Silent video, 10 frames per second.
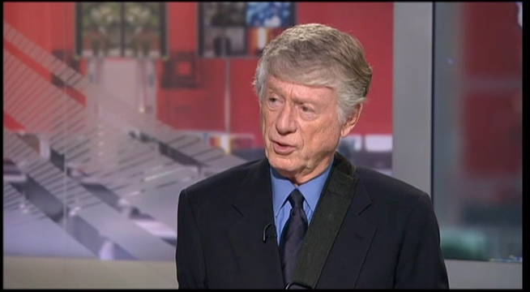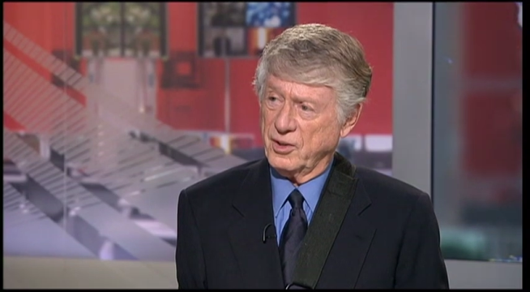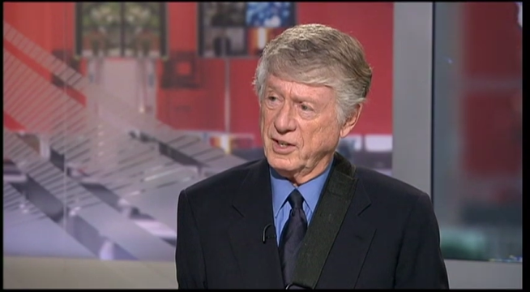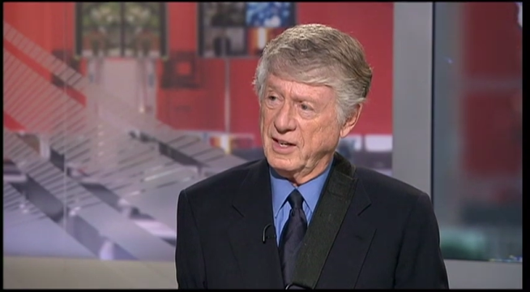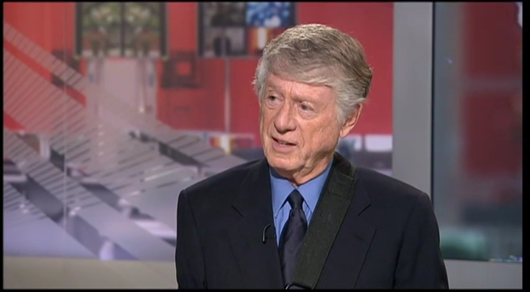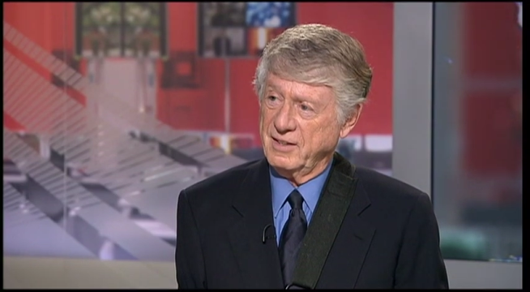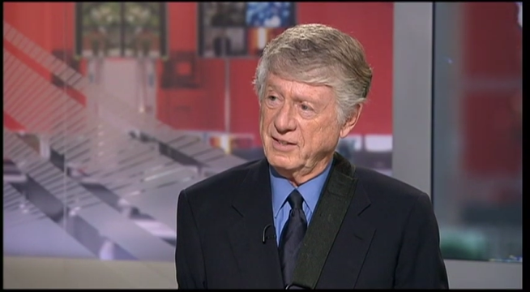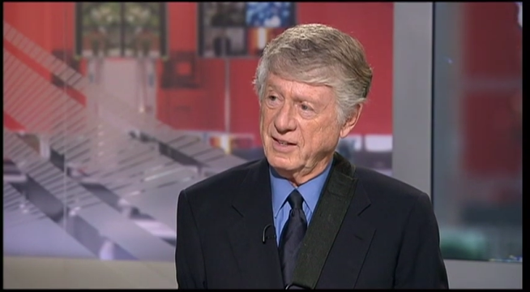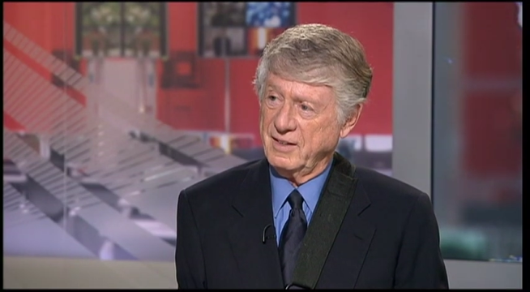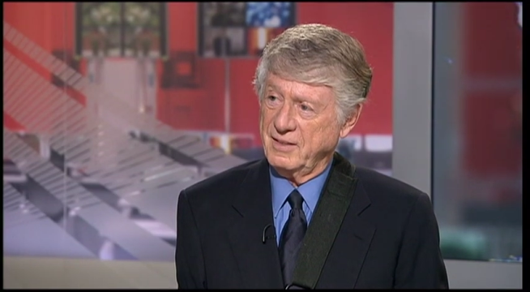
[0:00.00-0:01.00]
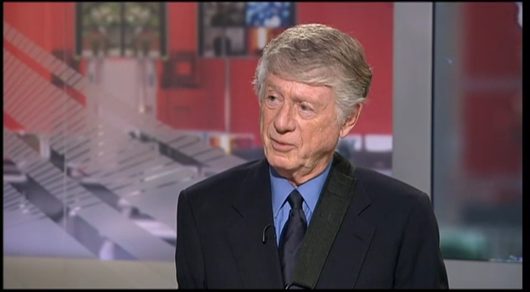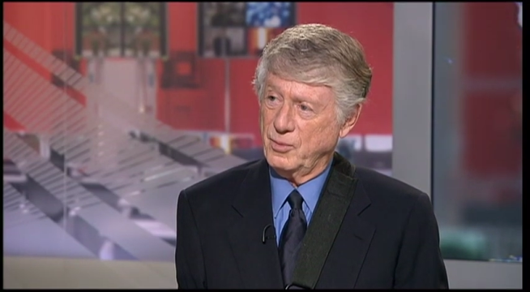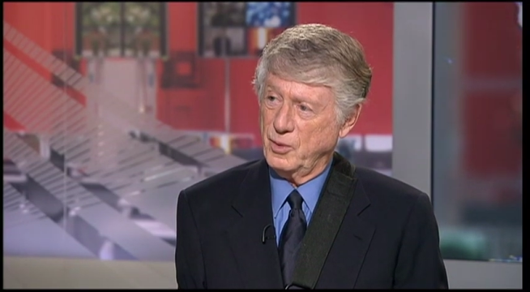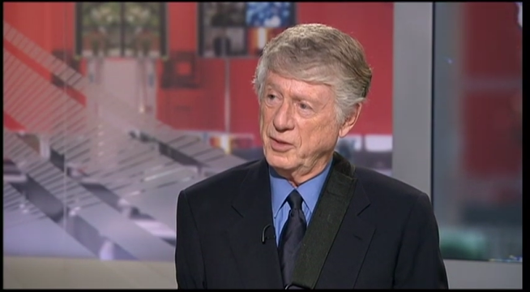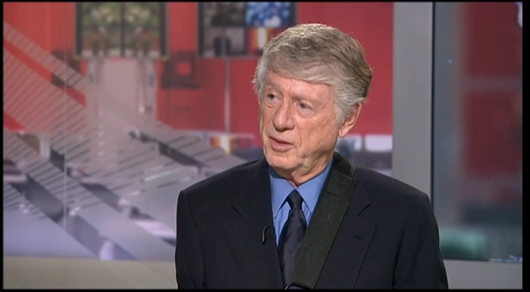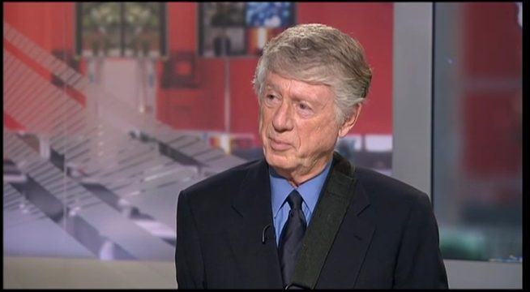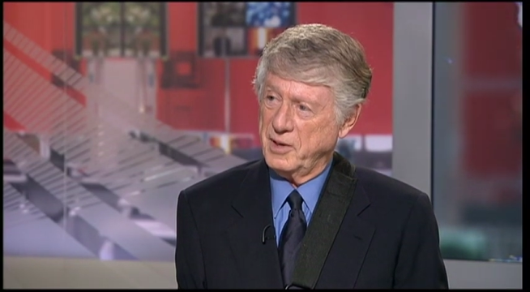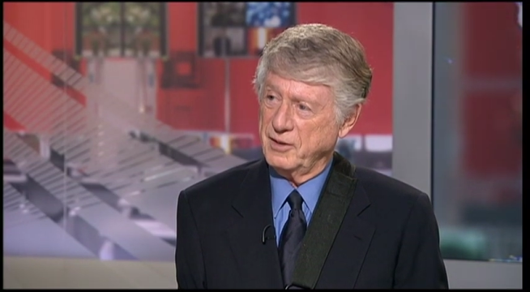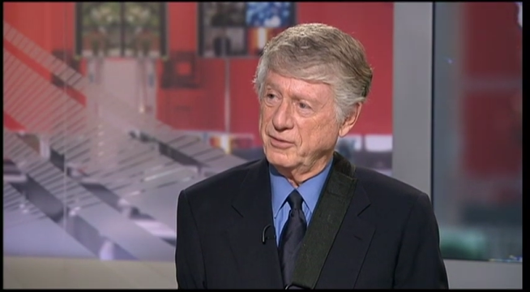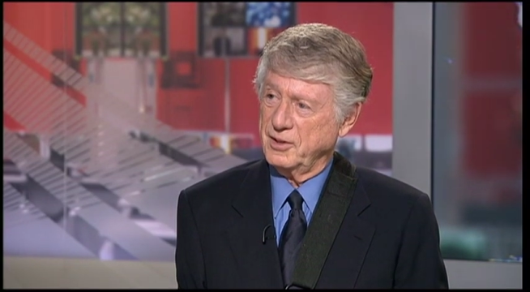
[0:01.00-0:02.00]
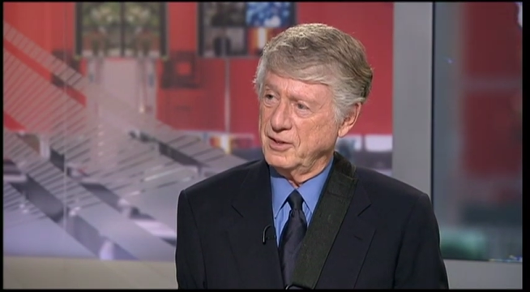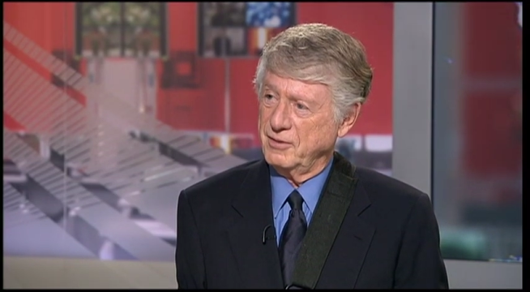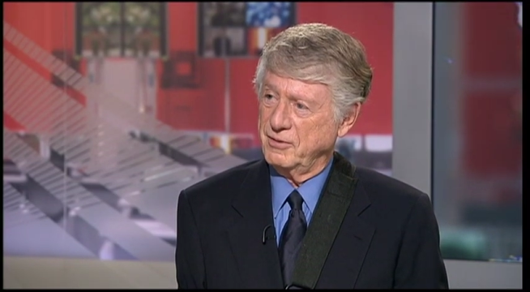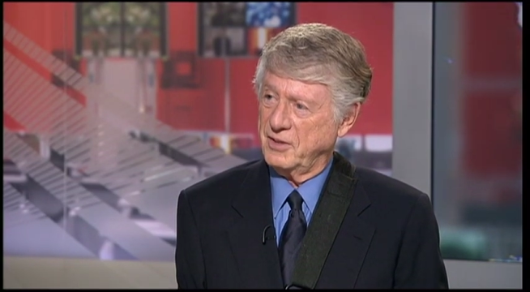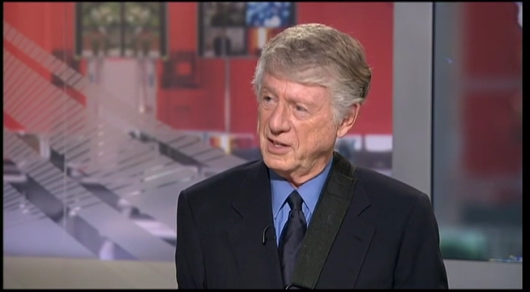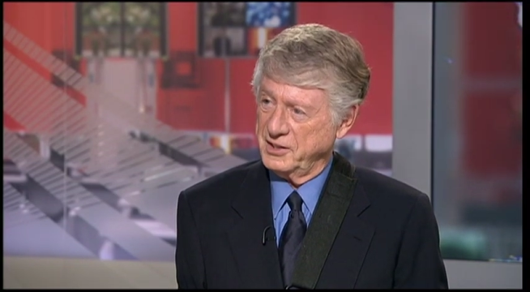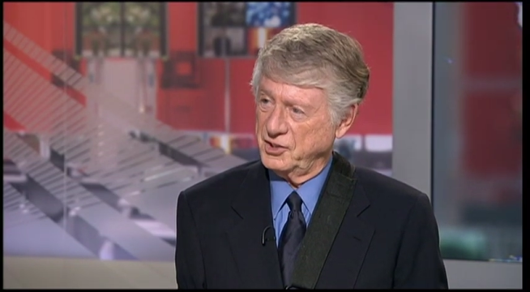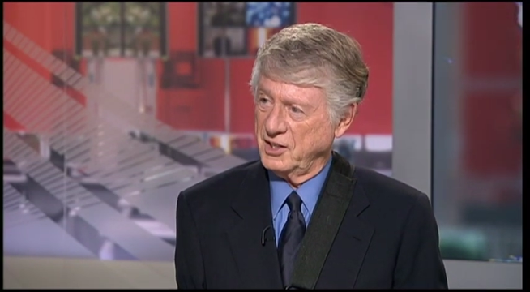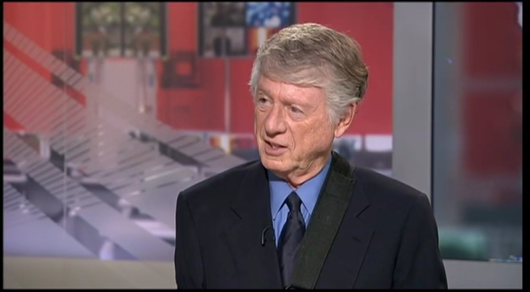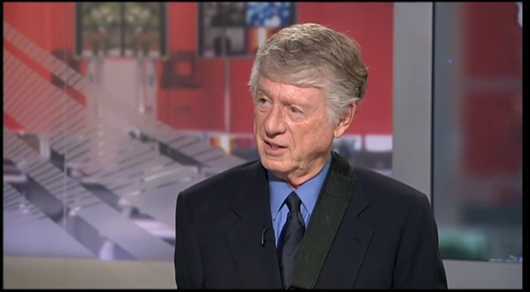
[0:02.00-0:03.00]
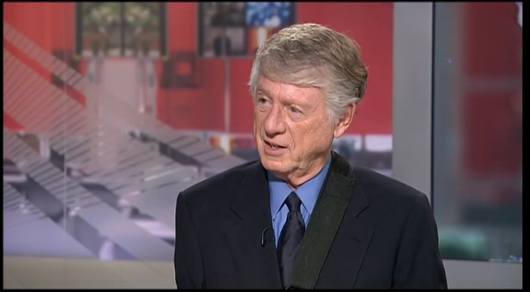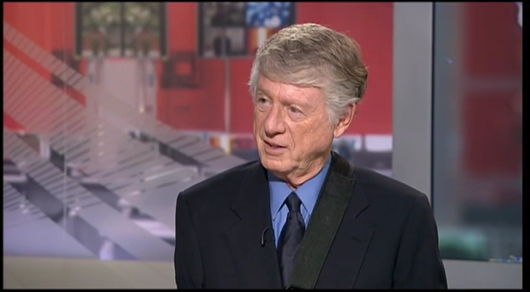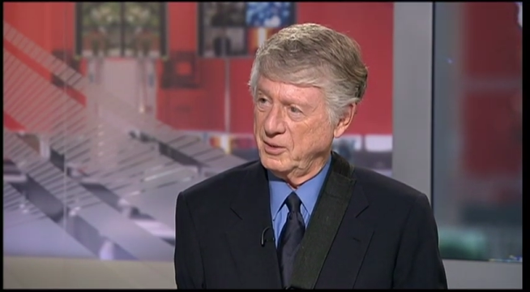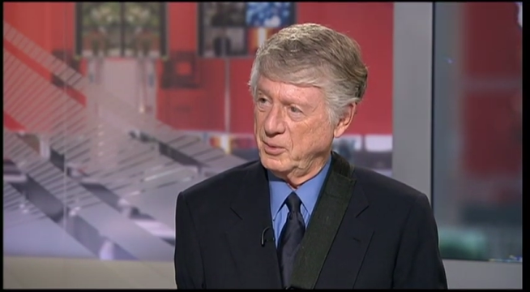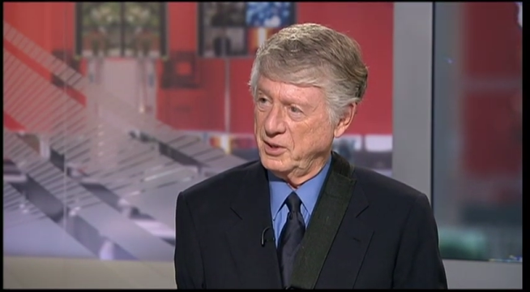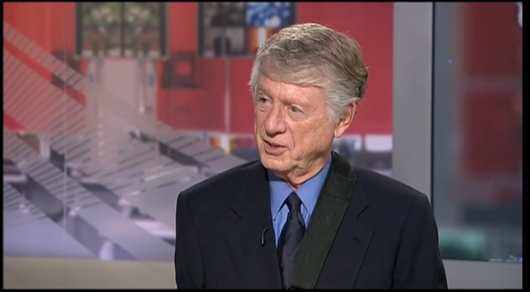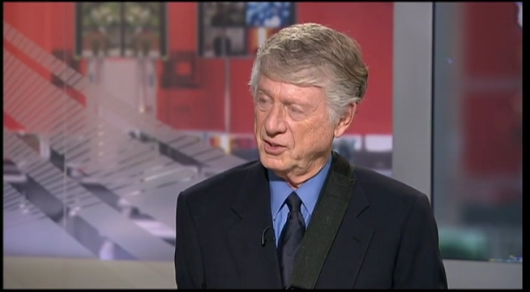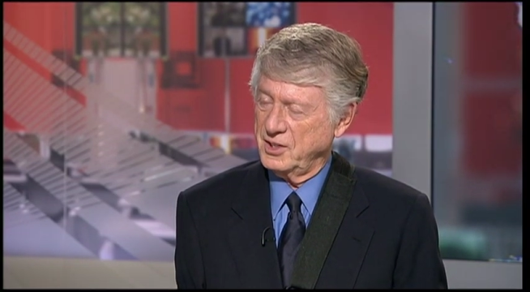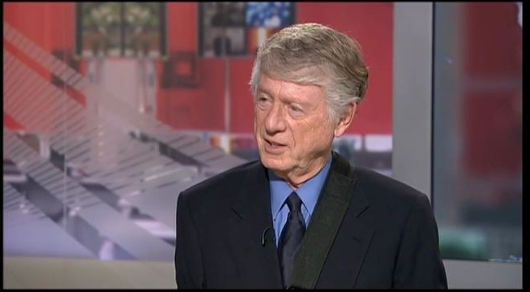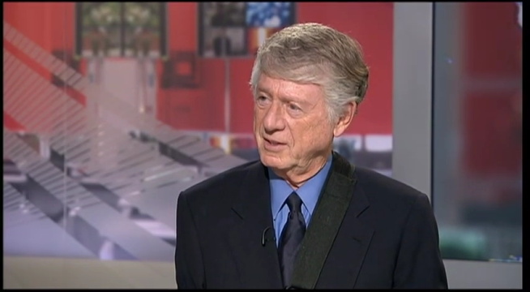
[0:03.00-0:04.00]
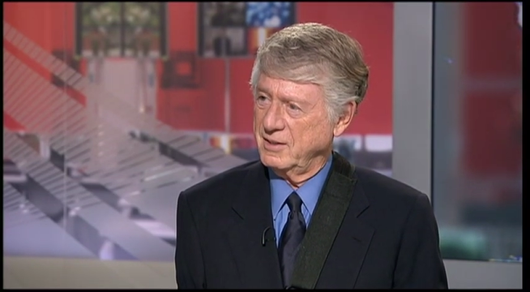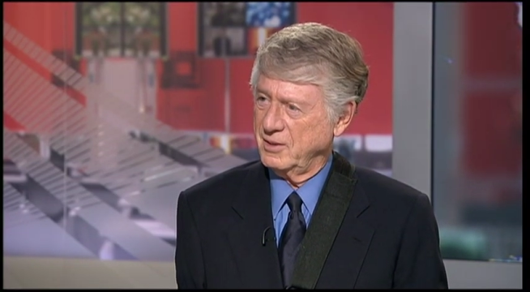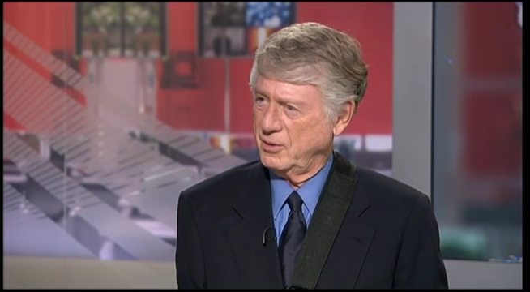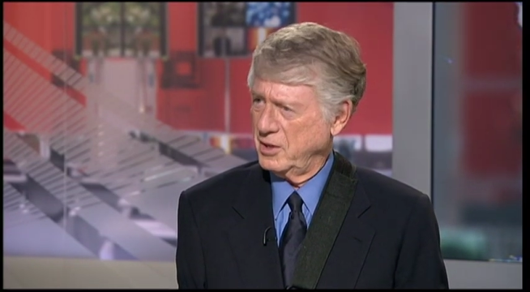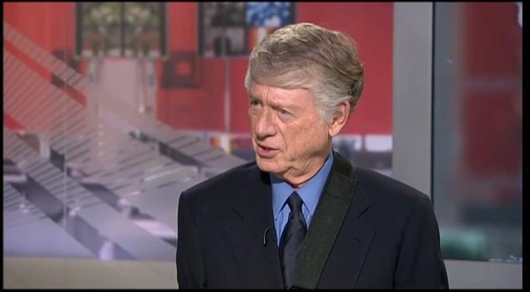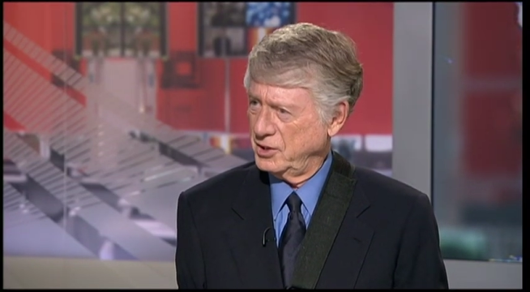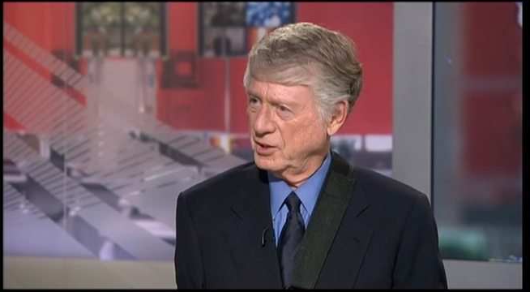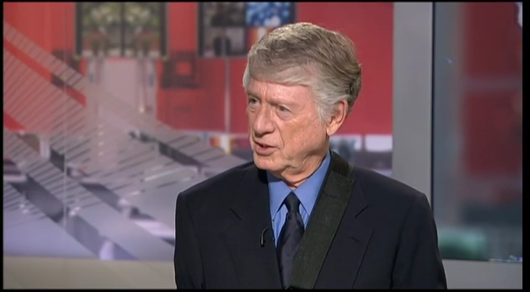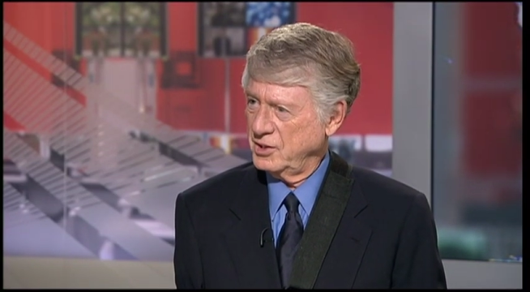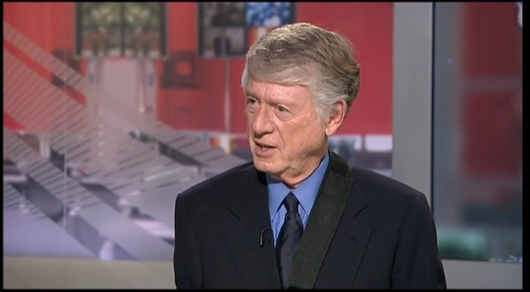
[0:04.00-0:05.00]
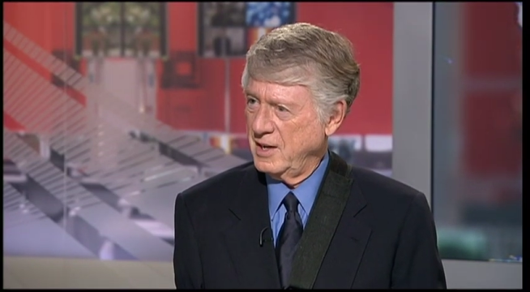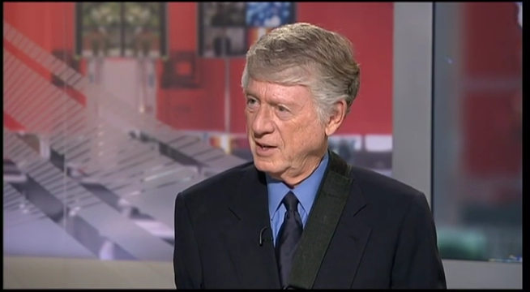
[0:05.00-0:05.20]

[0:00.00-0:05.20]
contrary, I think with the benefit of hindsight, Katty, we can say that the crisis